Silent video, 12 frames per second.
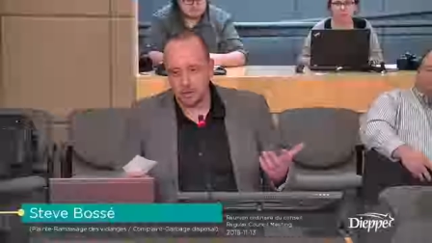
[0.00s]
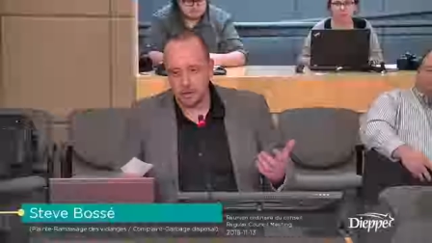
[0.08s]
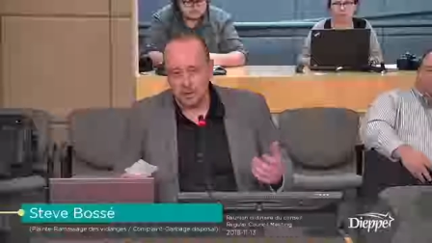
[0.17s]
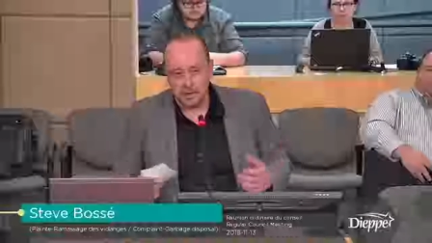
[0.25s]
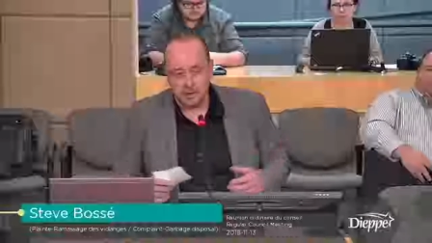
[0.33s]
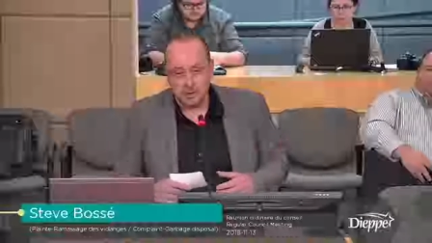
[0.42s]

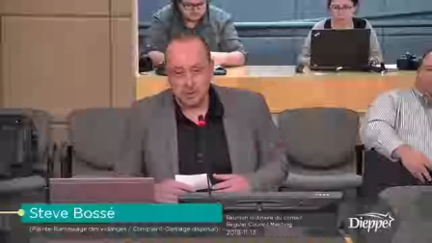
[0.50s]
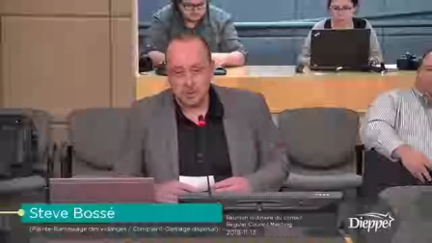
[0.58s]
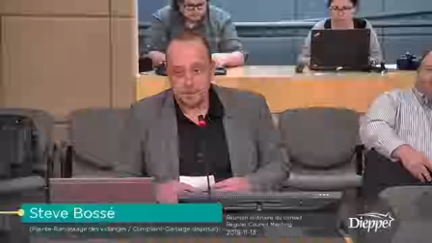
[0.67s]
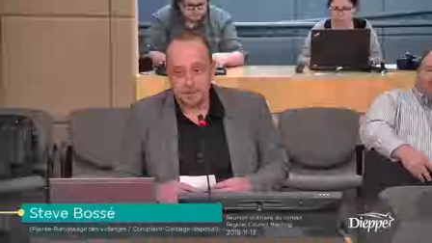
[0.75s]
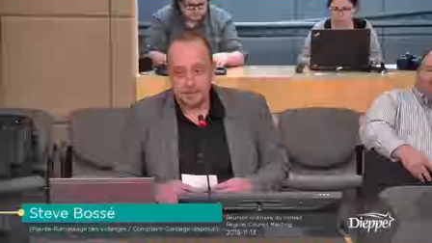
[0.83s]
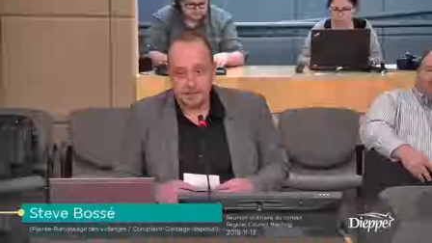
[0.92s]
business.
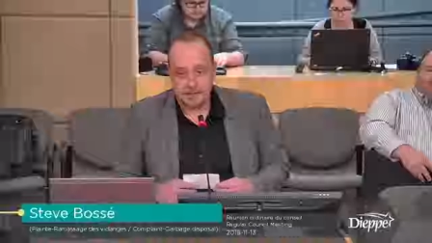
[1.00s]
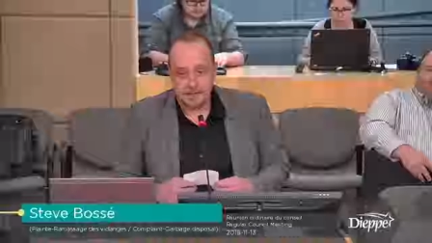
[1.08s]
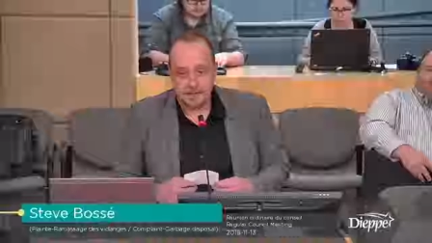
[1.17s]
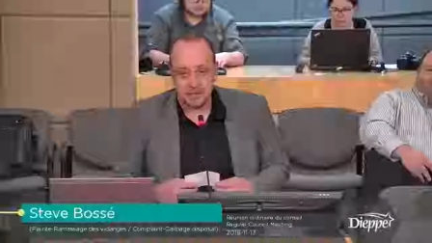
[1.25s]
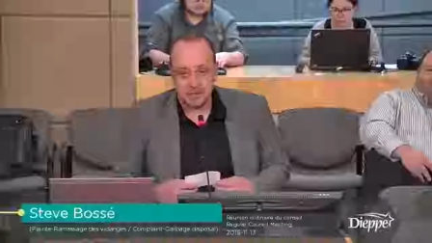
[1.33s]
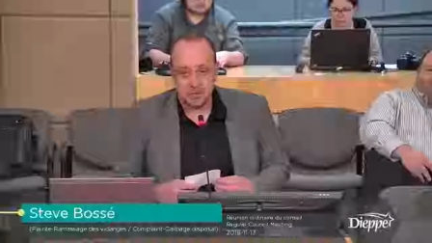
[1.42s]
It's
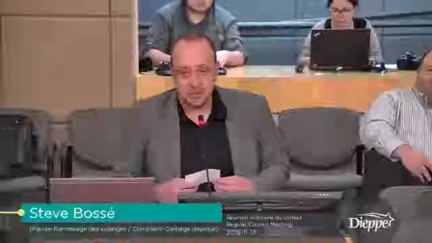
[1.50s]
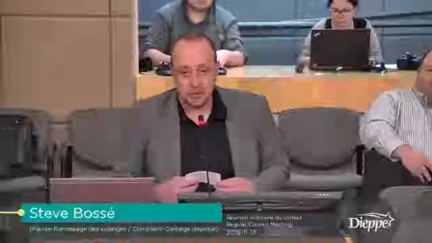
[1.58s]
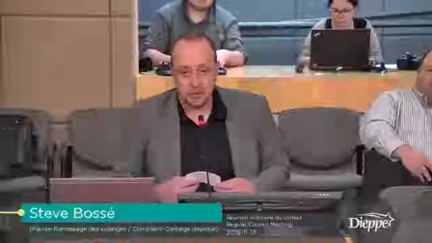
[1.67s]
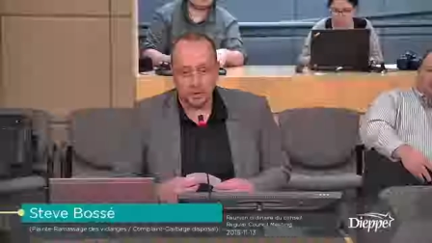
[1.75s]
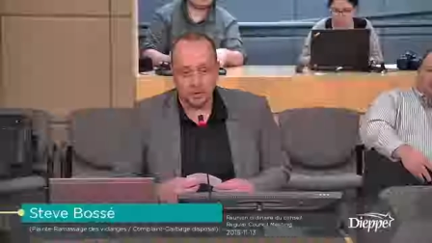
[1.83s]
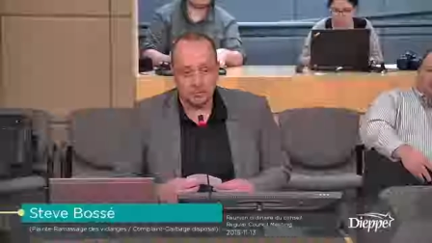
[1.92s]
just to
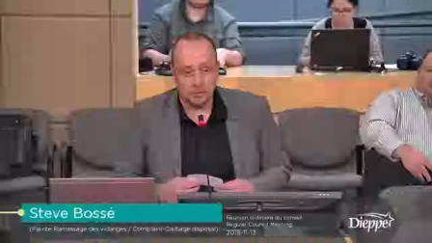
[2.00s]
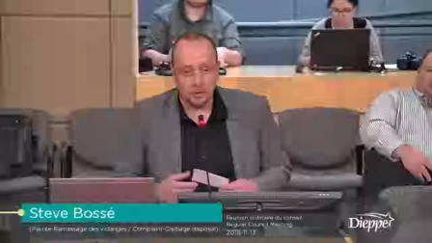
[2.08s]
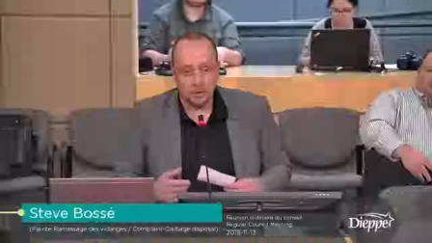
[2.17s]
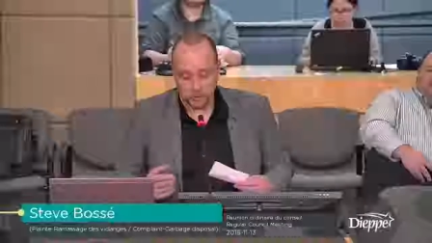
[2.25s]
talk about